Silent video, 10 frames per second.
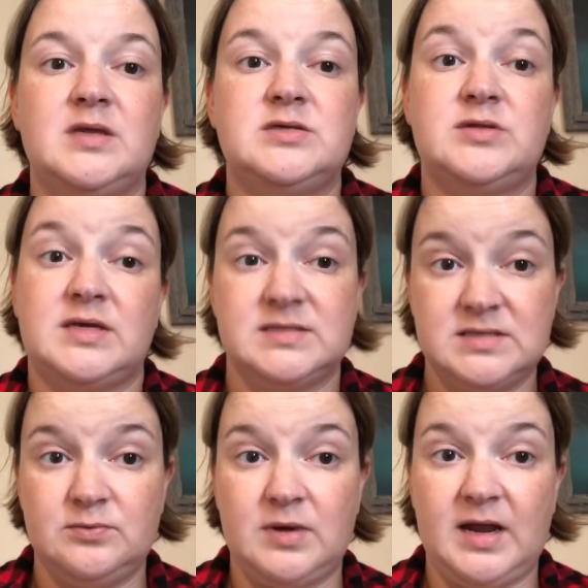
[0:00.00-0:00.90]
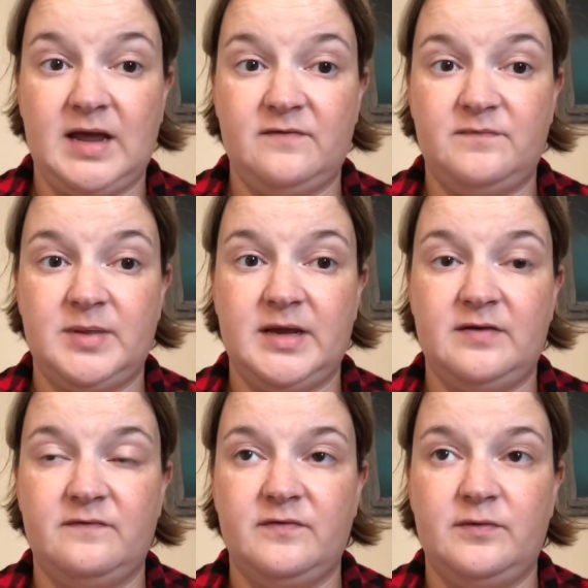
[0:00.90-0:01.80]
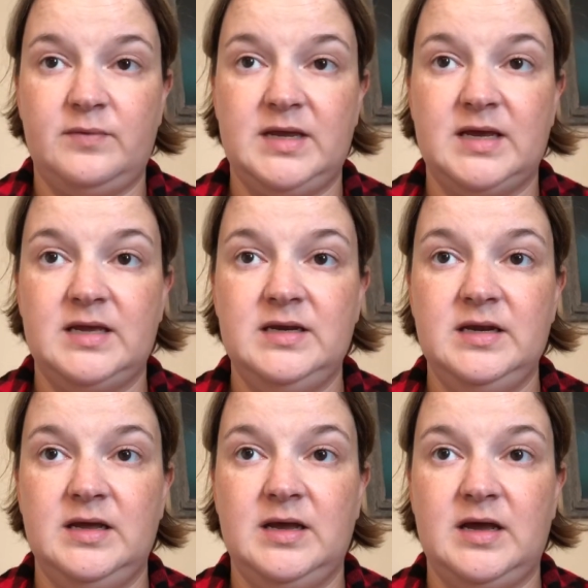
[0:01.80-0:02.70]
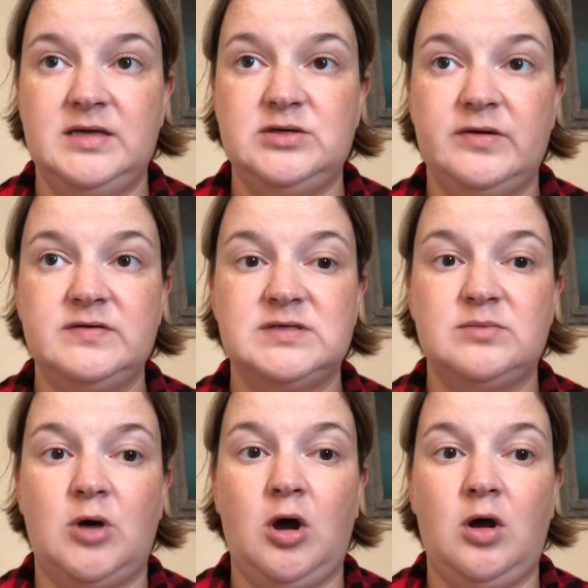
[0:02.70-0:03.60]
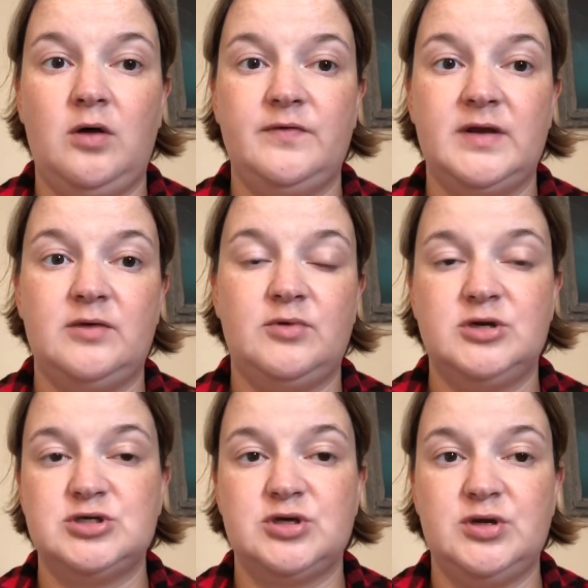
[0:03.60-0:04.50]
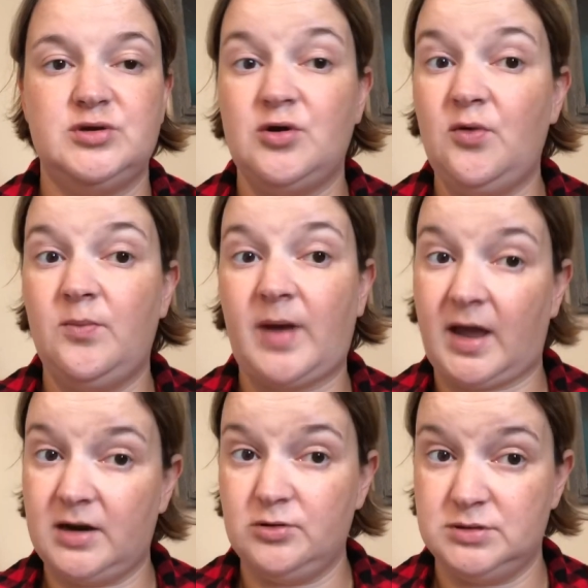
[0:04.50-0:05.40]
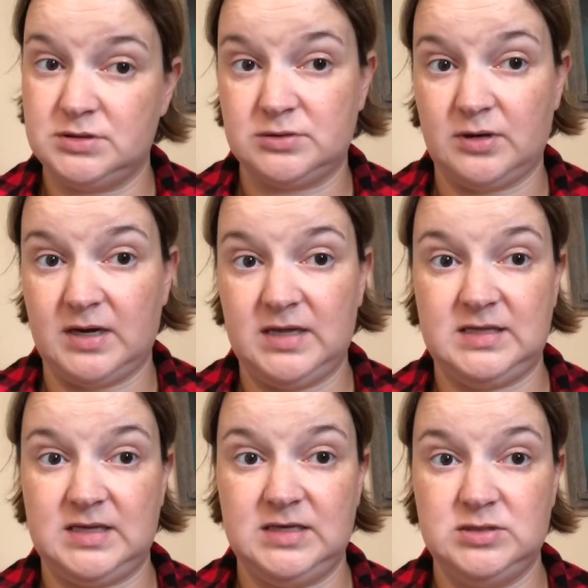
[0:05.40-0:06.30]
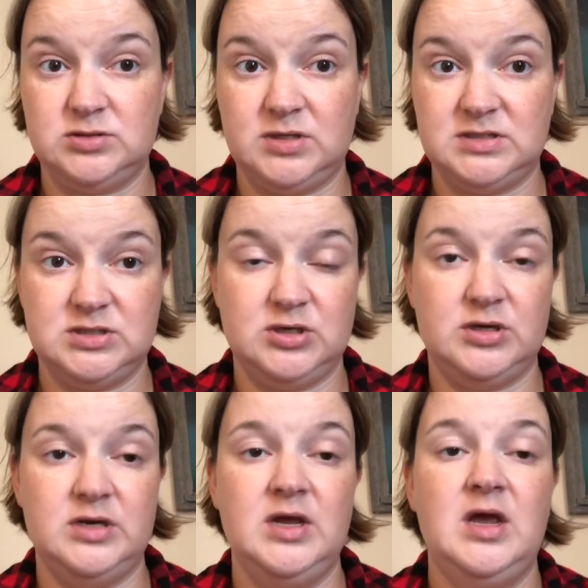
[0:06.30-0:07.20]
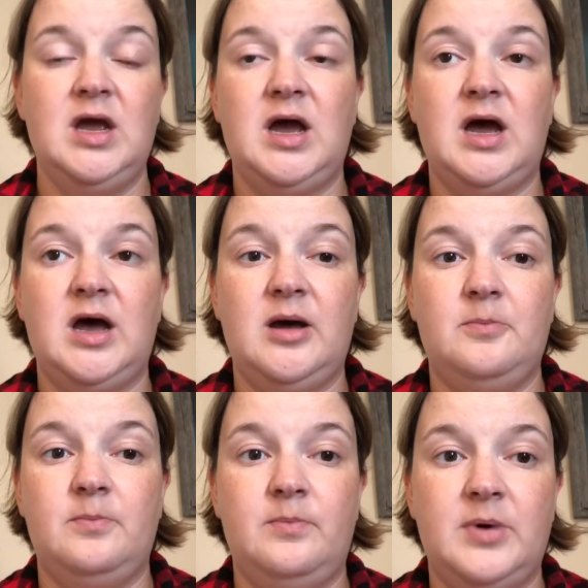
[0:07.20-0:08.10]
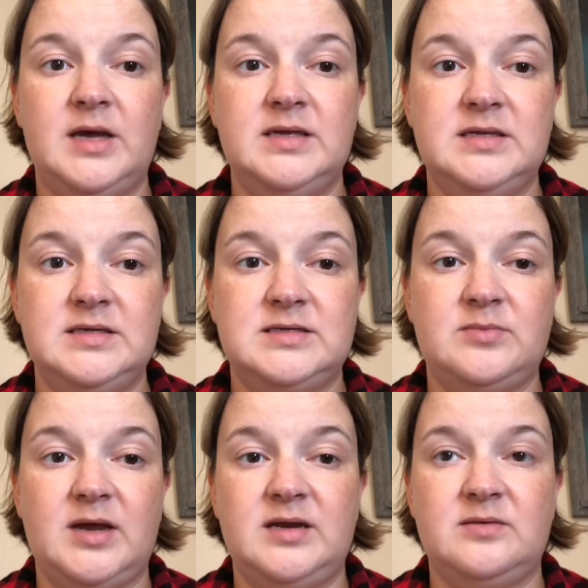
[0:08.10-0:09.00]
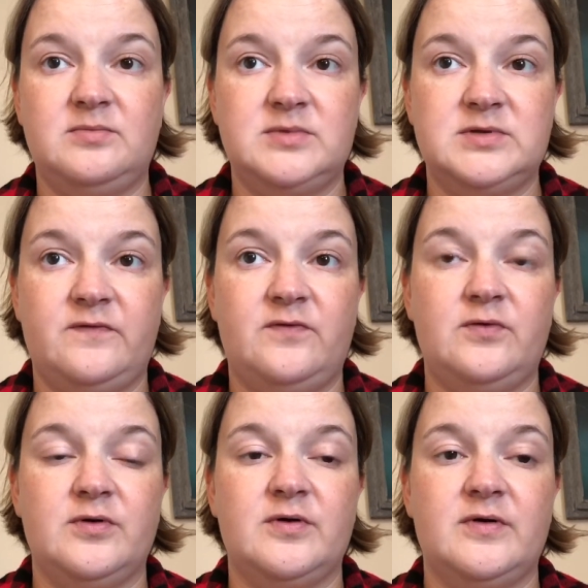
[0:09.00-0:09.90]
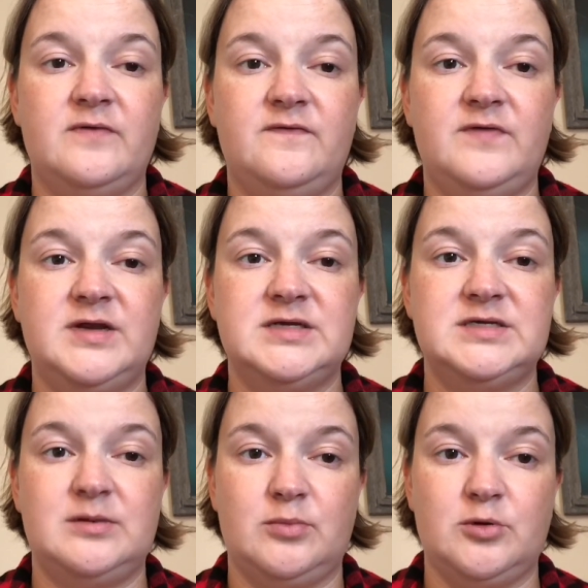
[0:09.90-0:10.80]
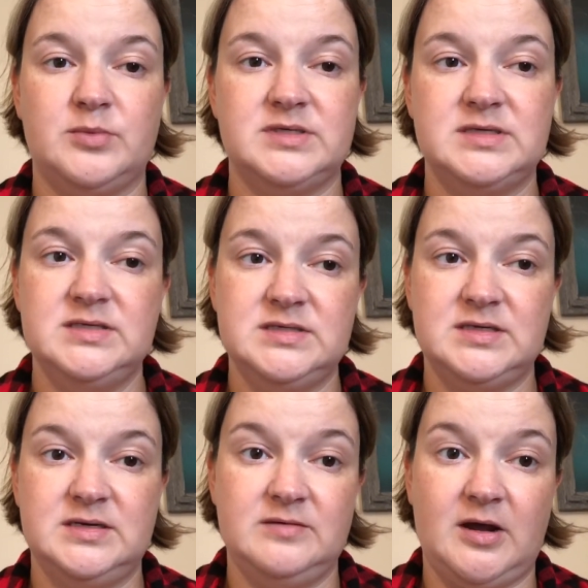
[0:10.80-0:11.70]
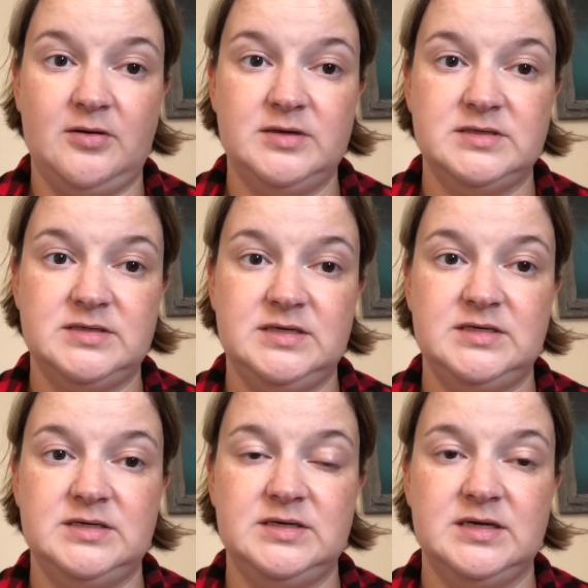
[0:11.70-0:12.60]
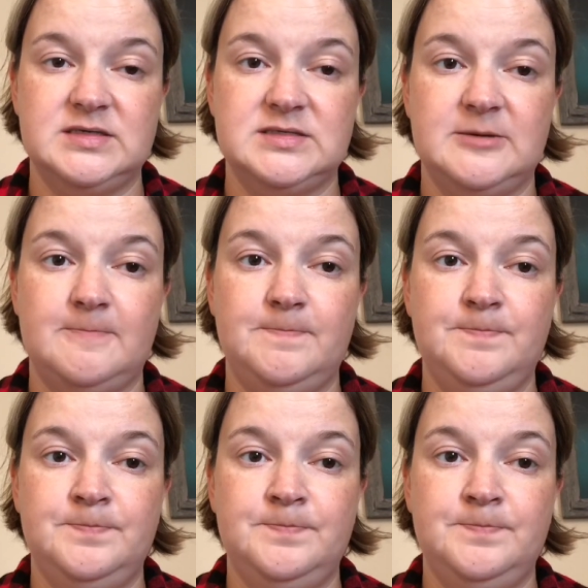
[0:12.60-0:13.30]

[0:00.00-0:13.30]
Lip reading: So that's what I have planned for the weekend. I do have some haul that I wanted to show you. No patterns or anything, so that's good. But some items for finishing purposes, and now I just need to get some